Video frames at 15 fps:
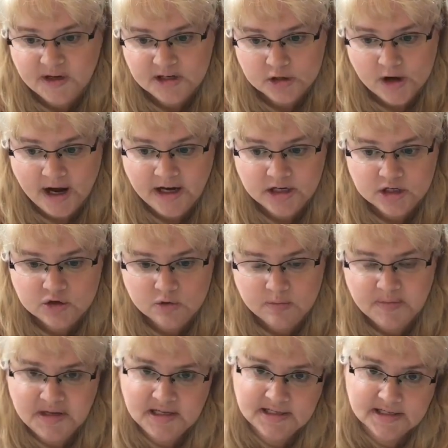we try to do a
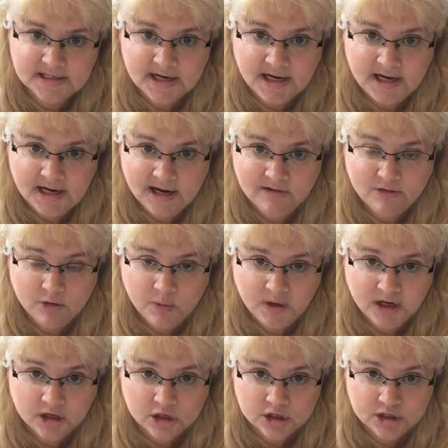pizza night every
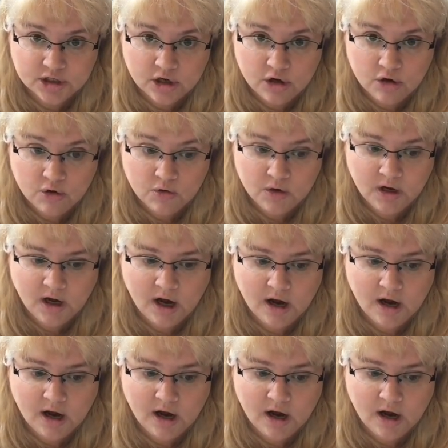week or so.